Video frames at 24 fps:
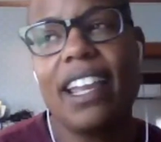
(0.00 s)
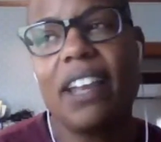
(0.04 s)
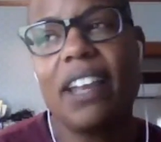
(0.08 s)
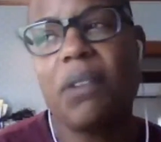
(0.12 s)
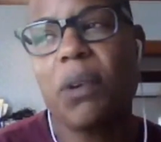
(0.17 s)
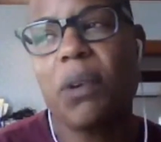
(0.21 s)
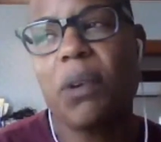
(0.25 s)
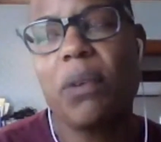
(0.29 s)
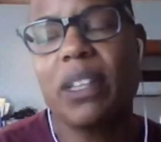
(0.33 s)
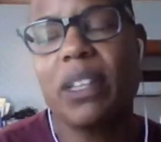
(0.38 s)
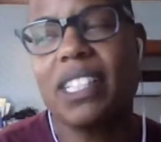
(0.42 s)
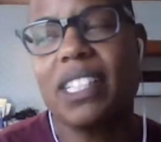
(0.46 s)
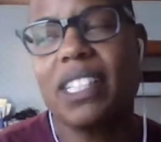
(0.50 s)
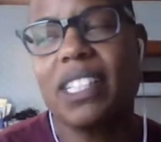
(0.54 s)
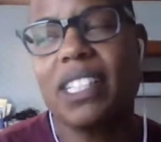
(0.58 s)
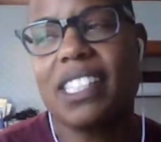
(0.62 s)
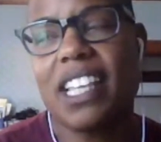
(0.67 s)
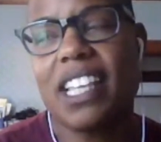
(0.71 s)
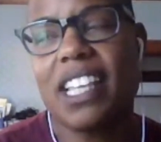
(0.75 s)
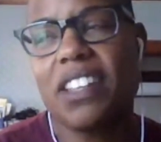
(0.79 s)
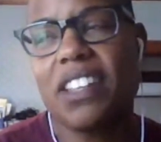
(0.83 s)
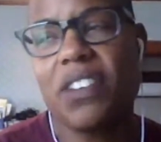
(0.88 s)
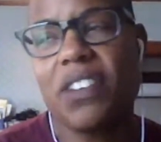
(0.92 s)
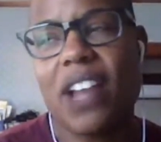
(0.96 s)

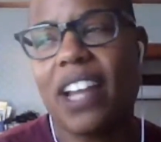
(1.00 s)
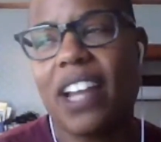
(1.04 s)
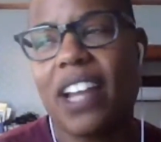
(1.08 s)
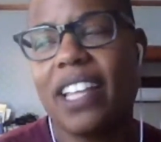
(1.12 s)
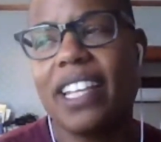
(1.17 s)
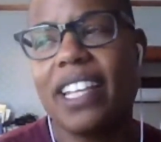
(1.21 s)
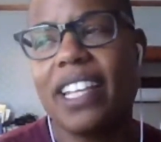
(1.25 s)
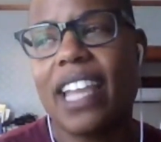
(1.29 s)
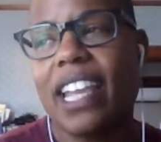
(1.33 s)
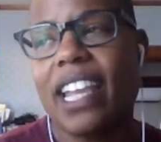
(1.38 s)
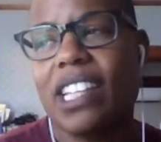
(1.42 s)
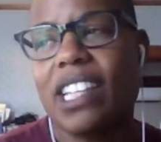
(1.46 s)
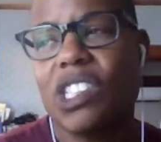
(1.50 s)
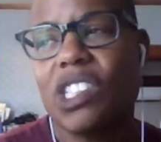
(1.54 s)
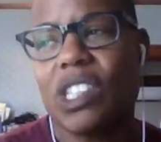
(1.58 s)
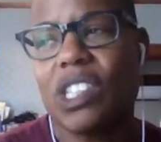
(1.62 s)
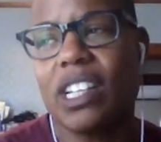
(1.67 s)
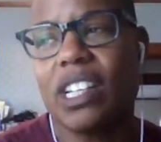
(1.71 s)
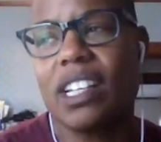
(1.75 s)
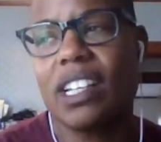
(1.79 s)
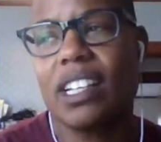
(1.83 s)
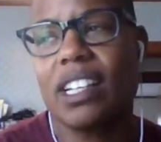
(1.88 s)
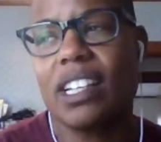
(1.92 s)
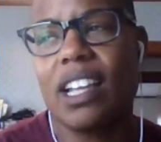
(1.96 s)
they're not
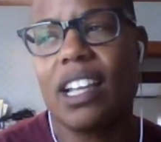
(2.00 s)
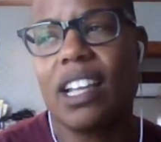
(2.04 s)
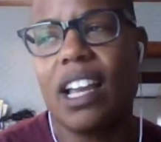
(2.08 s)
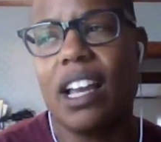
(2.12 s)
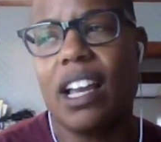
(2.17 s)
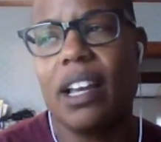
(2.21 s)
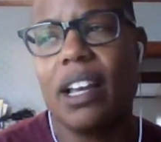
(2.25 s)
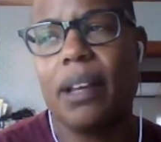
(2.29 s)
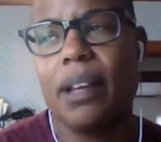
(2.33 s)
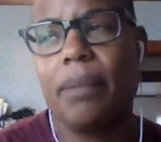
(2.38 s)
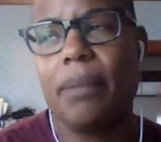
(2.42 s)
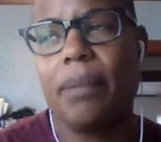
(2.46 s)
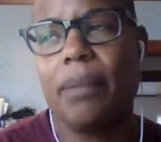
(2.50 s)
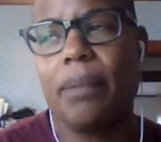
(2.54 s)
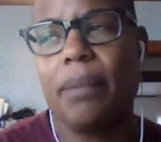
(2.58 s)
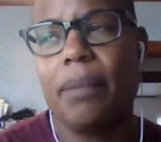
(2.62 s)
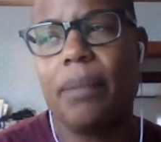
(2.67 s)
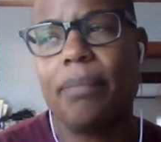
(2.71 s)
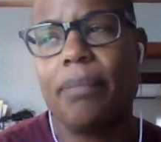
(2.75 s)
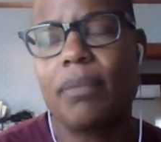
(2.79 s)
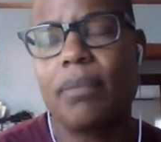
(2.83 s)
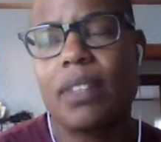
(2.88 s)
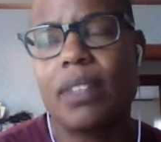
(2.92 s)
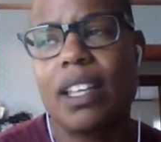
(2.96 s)
engaging.
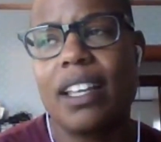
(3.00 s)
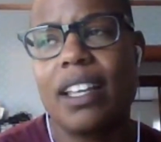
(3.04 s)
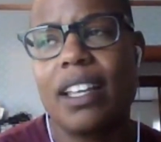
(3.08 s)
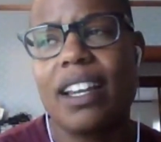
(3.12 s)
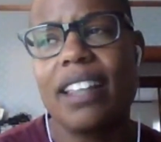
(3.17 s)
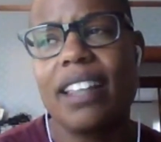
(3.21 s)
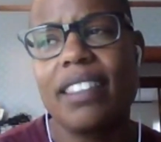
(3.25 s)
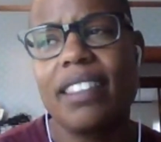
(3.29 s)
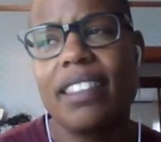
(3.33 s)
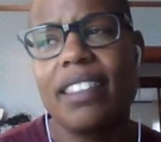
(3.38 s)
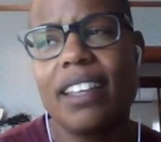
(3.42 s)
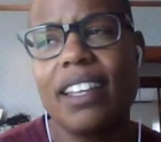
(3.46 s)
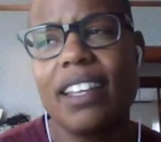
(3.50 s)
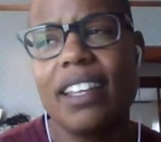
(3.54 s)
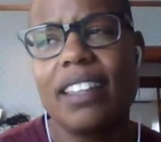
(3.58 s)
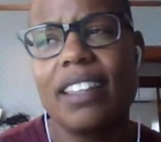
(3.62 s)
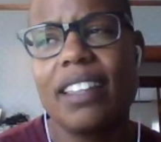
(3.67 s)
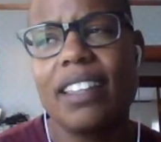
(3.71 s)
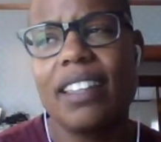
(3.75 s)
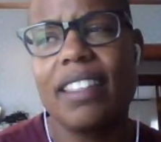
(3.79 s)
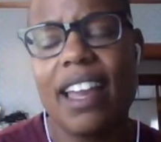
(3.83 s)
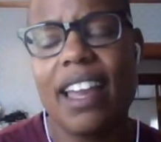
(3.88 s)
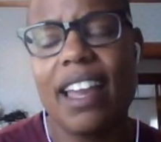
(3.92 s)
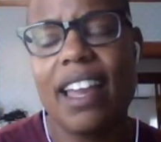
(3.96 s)
And I think
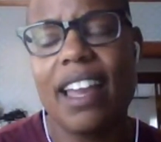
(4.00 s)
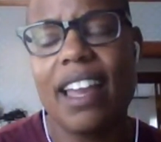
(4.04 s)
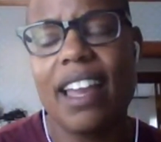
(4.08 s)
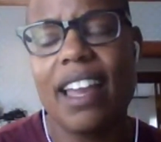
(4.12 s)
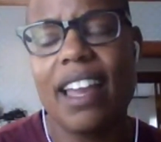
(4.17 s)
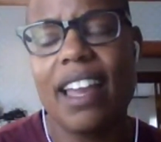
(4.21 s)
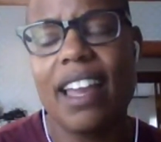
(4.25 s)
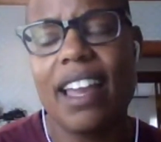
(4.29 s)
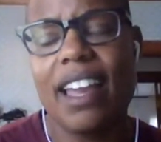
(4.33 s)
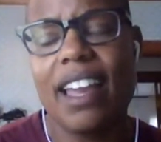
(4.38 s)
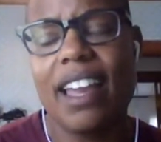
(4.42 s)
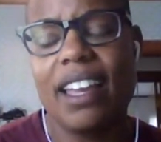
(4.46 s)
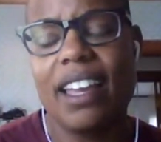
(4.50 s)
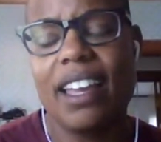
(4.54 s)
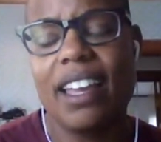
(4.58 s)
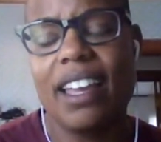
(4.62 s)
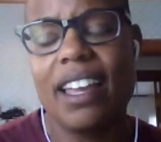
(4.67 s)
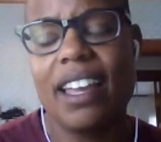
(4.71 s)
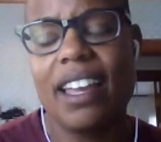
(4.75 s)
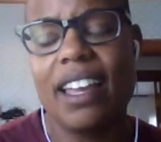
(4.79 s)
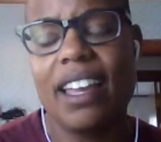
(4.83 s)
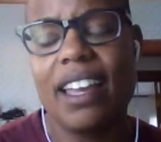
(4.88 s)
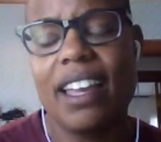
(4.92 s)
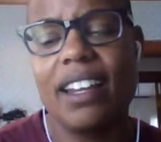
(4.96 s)

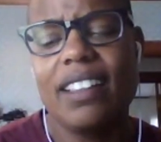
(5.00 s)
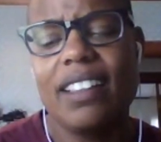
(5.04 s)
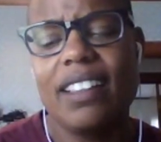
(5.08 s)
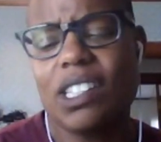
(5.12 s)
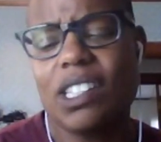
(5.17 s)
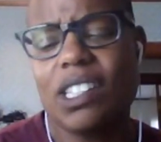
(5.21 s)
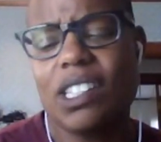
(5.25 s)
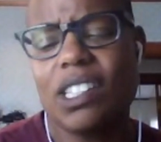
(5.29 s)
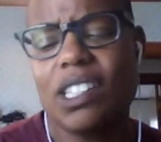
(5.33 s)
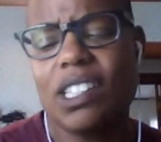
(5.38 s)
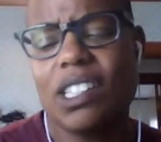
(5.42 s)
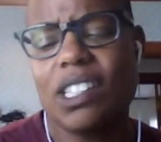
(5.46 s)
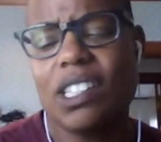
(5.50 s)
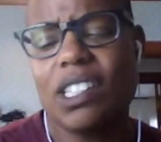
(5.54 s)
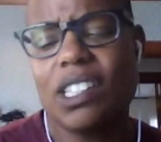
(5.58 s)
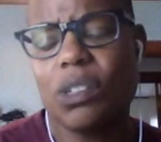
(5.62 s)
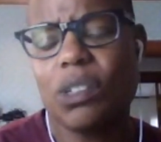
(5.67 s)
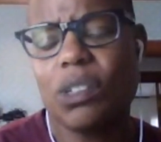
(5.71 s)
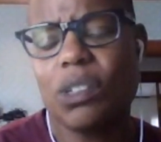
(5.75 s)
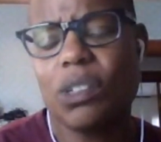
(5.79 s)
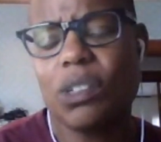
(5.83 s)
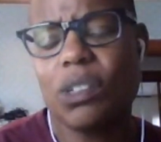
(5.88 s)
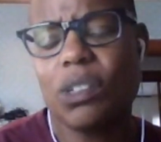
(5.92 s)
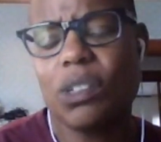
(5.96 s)
that
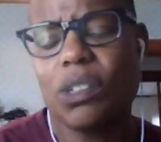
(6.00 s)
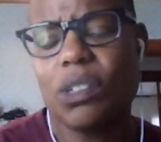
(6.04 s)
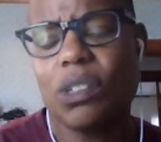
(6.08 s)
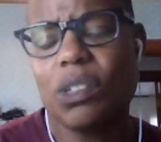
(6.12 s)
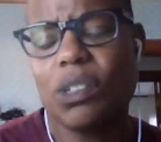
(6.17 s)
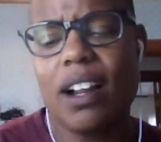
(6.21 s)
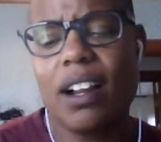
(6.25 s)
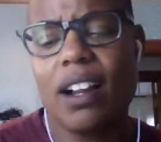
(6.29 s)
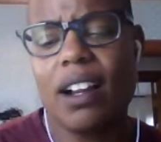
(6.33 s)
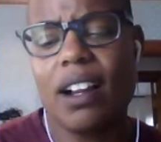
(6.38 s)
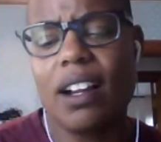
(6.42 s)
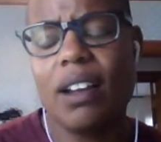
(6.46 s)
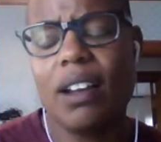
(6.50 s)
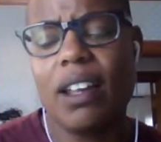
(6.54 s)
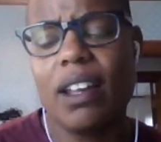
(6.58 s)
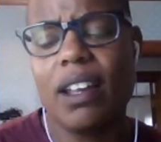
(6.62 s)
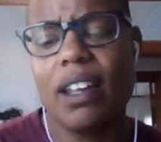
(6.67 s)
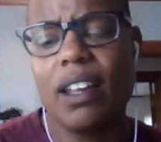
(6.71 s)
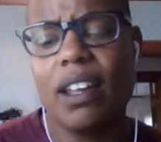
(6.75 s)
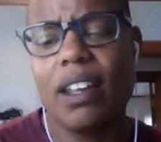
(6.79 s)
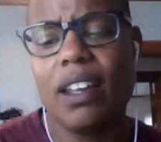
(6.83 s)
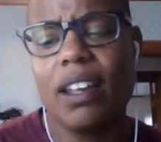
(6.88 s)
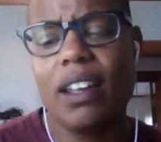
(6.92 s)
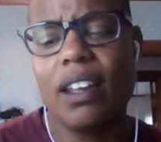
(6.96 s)
this is where,
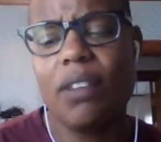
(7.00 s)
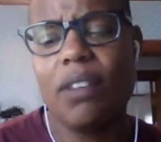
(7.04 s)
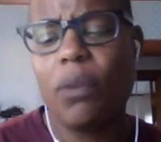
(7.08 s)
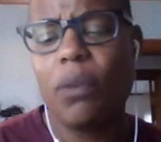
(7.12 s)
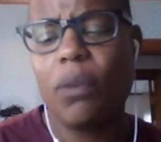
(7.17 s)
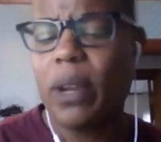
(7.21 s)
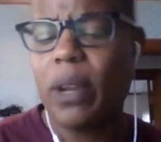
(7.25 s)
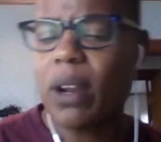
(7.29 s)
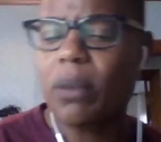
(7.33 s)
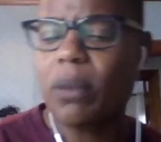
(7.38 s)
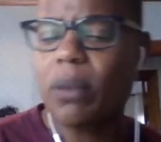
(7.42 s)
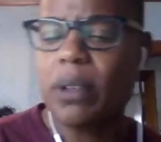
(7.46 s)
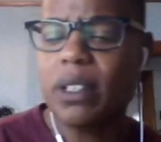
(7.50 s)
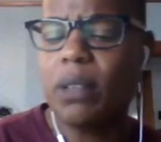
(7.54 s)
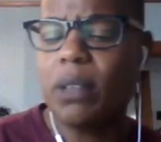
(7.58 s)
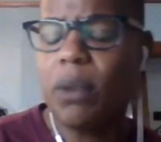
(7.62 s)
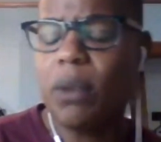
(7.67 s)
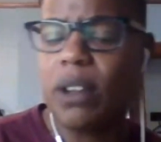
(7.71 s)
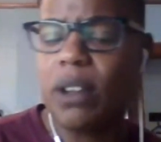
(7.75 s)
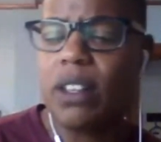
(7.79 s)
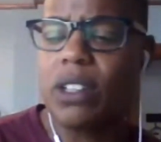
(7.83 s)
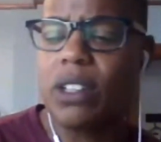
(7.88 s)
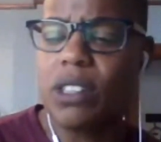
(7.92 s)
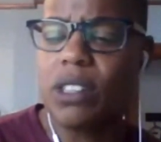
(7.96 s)
if we are really worth
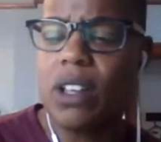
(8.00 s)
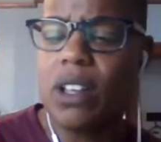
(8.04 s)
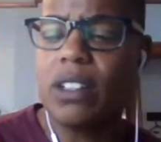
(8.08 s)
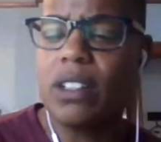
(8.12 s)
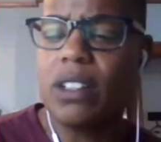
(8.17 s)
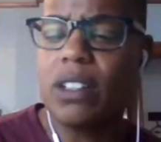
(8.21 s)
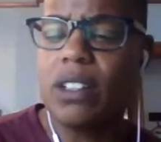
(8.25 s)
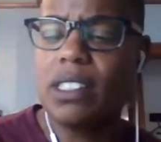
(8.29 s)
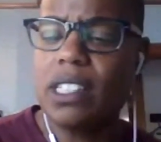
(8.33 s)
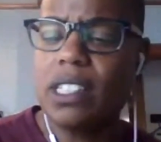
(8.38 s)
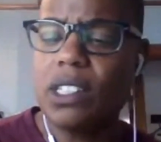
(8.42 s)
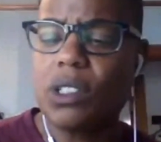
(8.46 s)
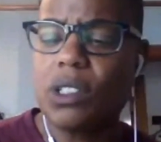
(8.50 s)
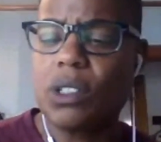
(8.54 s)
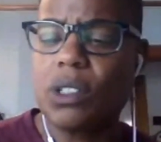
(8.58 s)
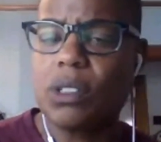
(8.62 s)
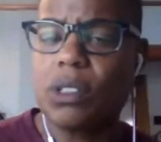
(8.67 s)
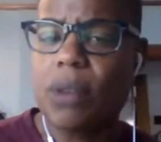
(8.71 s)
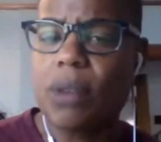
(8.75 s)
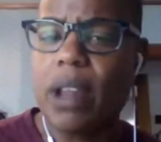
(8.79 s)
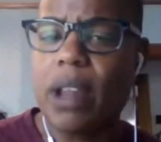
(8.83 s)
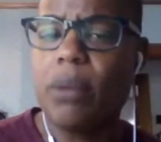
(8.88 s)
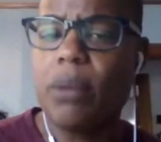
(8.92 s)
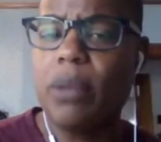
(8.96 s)
our salt as
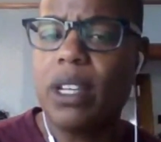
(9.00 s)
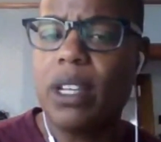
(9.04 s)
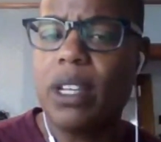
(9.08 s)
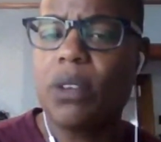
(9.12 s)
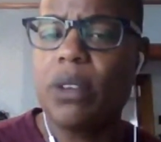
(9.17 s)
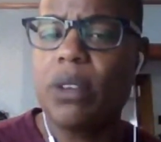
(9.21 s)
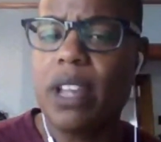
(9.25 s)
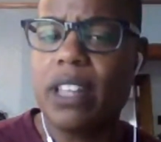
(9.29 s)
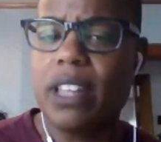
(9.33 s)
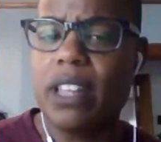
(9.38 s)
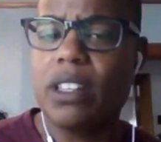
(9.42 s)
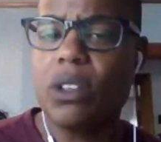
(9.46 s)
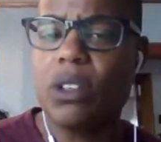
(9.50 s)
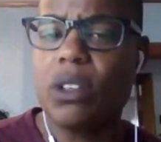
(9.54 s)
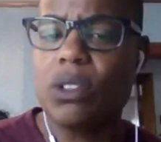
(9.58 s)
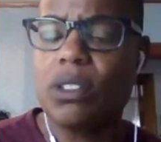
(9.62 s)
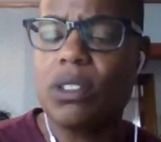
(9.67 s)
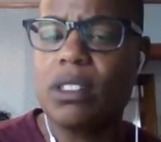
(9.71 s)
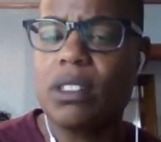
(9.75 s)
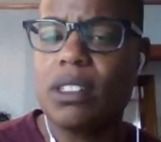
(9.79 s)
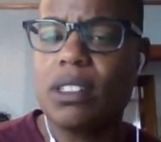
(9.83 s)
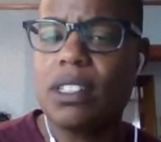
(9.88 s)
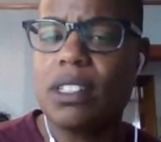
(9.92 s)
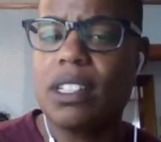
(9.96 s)
teachers, right, we create
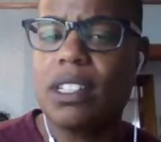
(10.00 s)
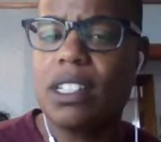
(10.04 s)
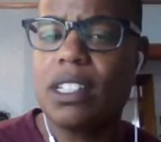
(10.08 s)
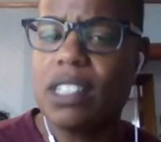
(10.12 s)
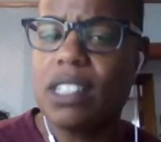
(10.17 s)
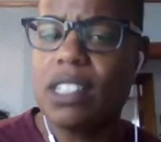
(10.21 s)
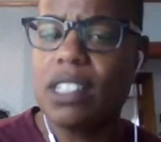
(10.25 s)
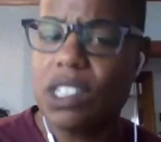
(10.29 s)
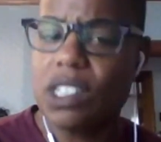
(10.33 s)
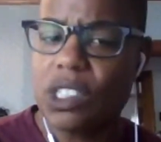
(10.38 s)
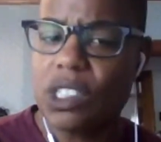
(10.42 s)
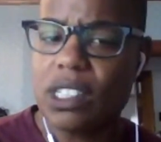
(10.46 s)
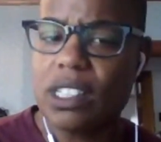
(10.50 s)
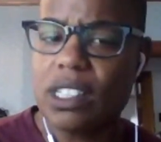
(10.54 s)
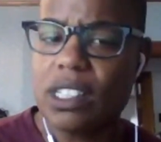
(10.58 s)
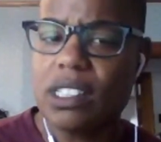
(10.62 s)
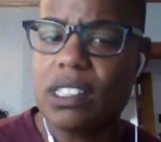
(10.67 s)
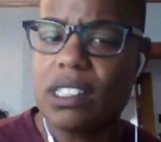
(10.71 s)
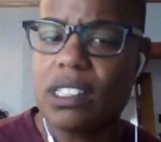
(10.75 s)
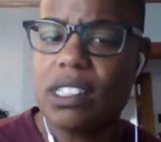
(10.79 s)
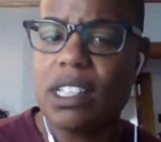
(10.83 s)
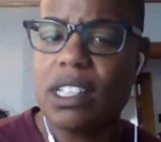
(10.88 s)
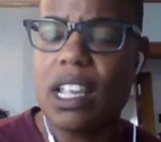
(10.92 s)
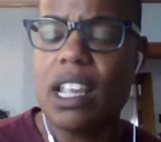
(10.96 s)
those
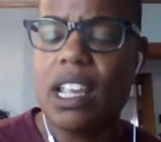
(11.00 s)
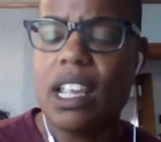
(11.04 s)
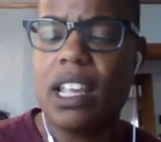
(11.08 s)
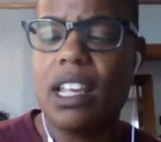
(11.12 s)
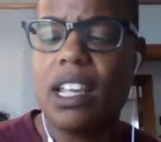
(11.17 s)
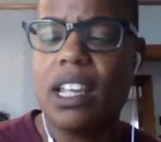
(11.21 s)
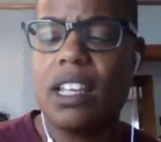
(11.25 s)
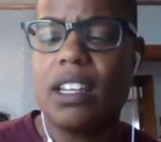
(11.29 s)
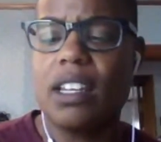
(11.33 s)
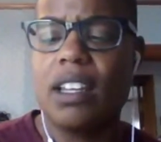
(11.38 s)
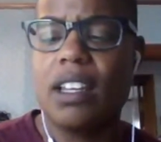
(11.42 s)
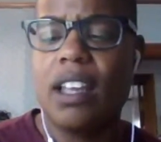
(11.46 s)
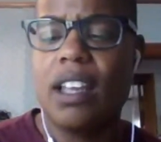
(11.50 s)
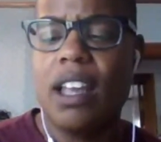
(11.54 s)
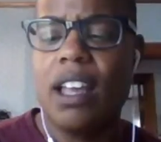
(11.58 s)
conditions. And